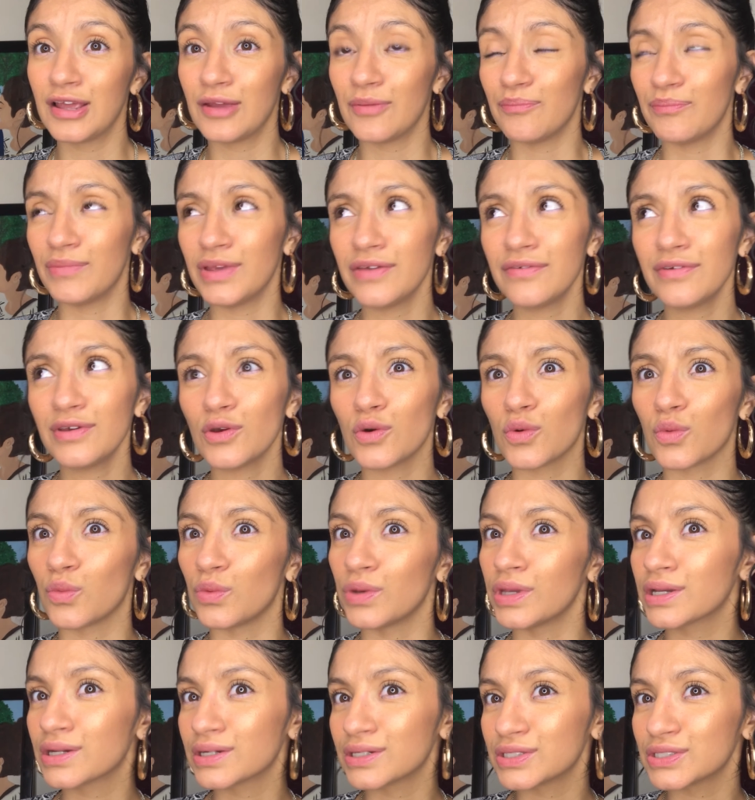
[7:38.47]
maybe a
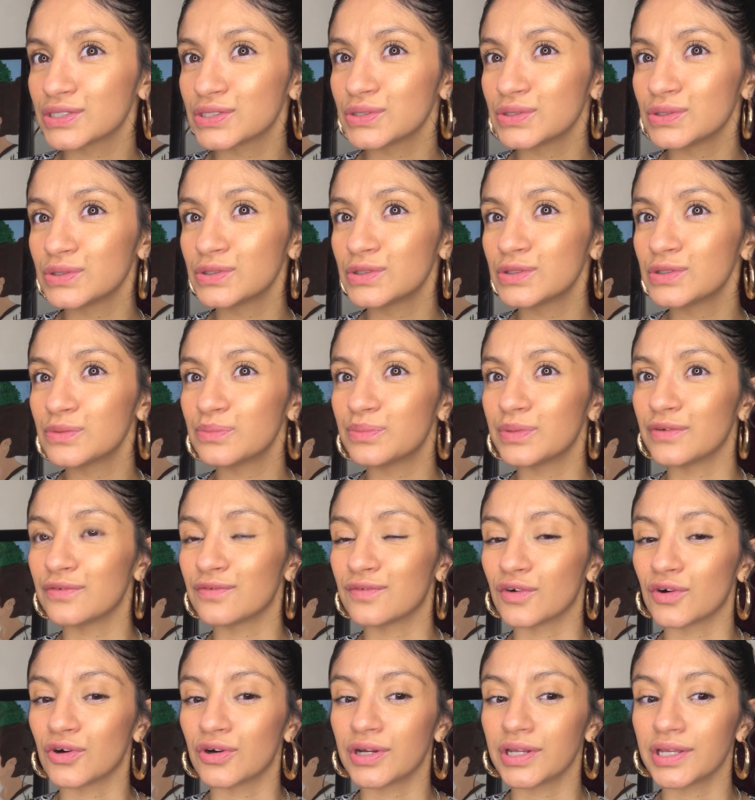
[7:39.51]
week or two
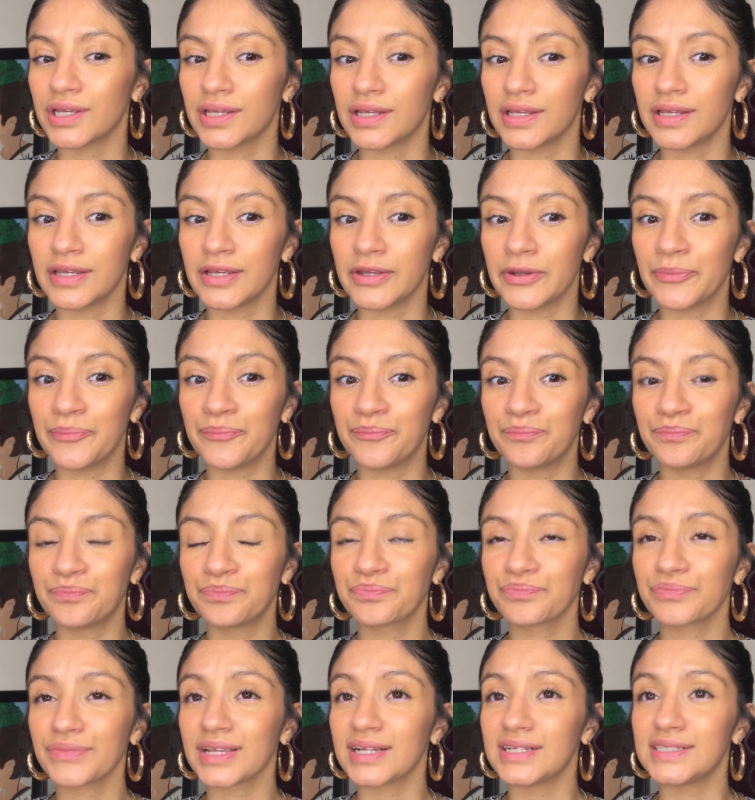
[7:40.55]
before he
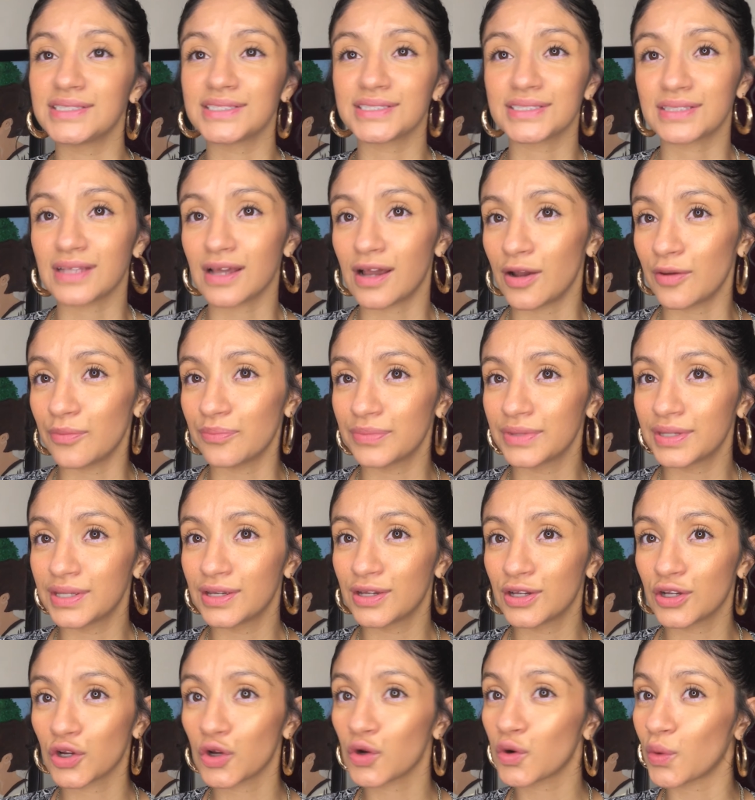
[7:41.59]
stopped
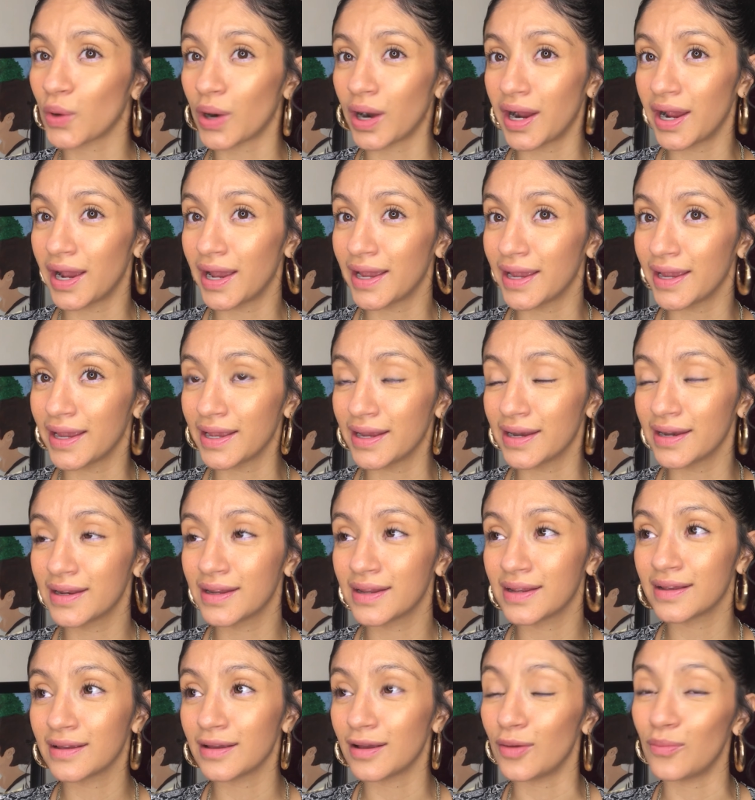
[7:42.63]
crying
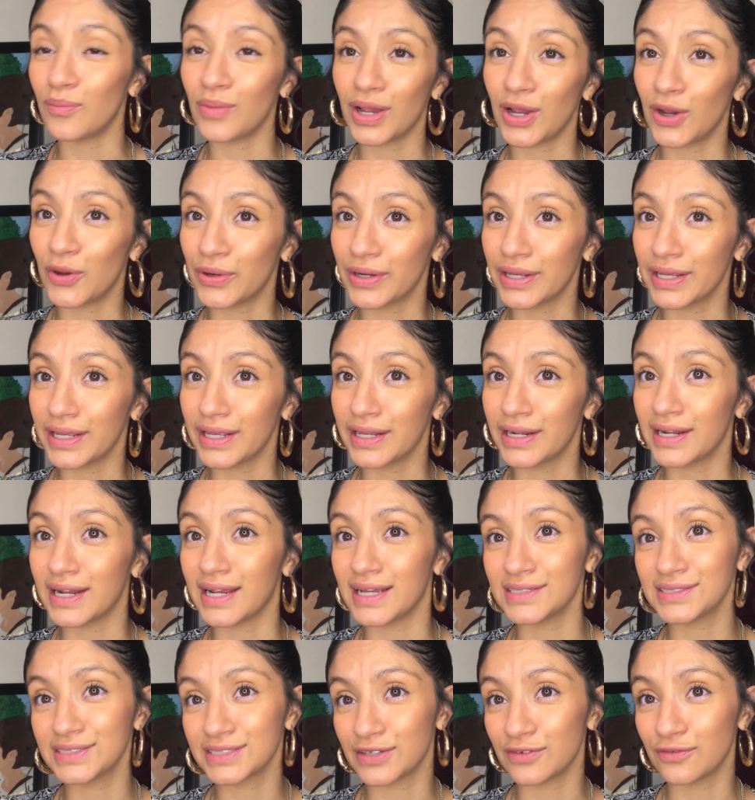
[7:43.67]
about it,
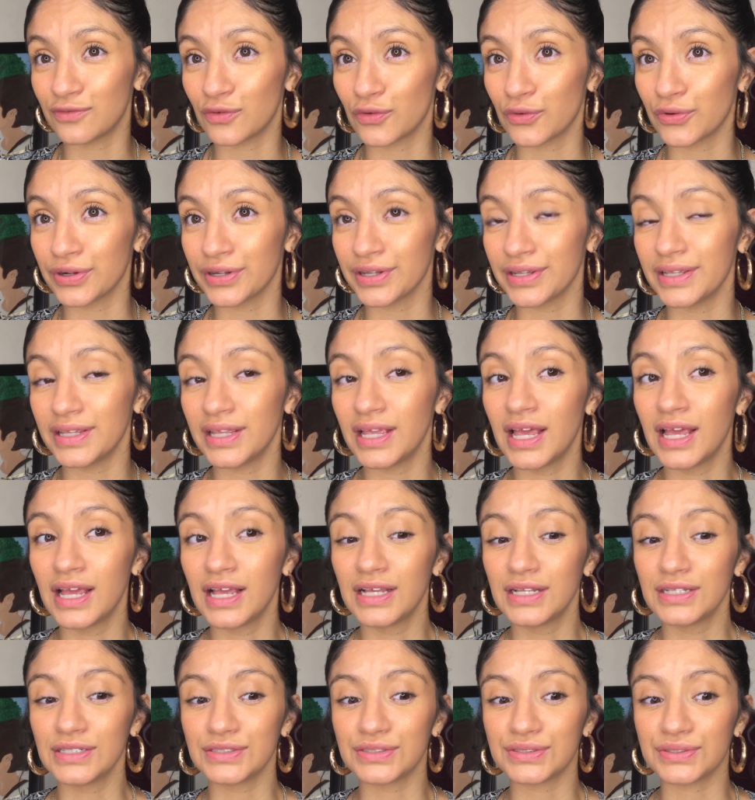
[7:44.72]
asking for it.
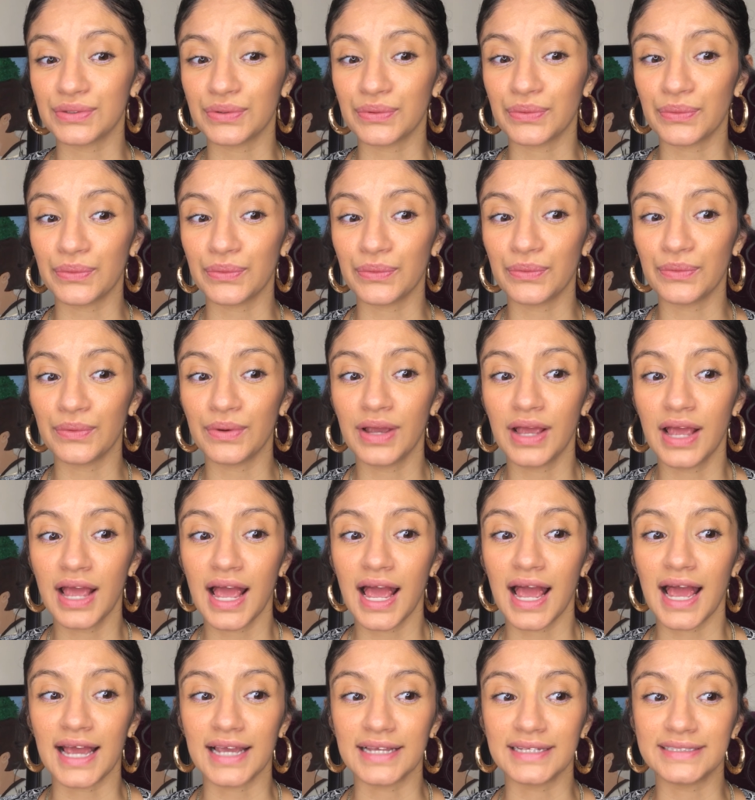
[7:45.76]
So
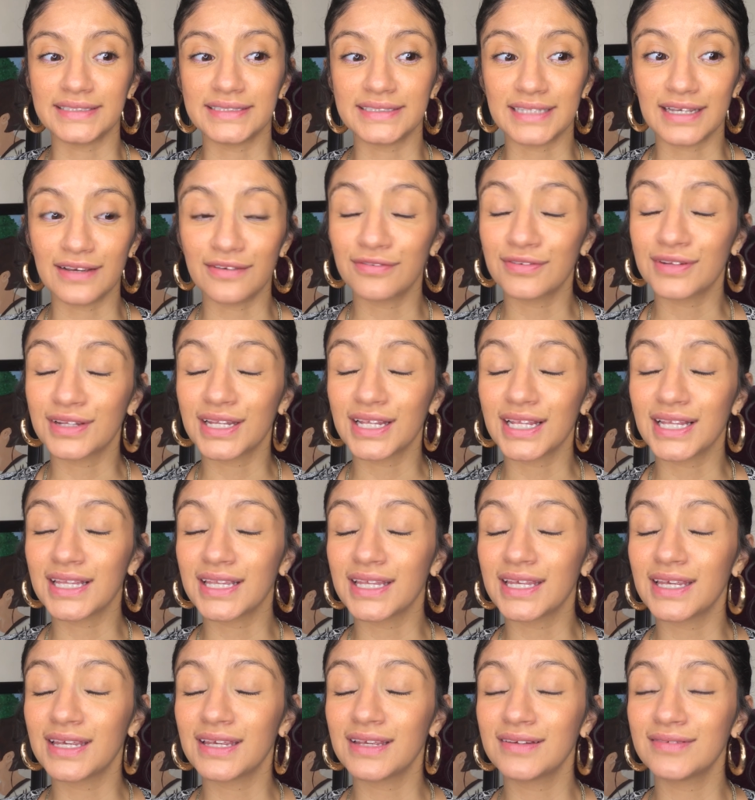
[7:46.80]
I
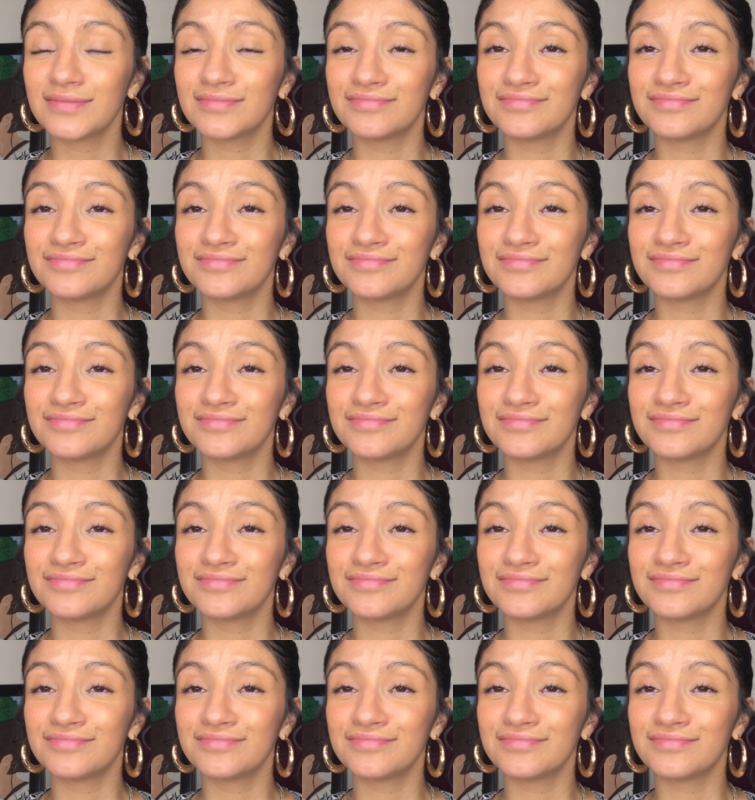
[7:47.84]
definitely,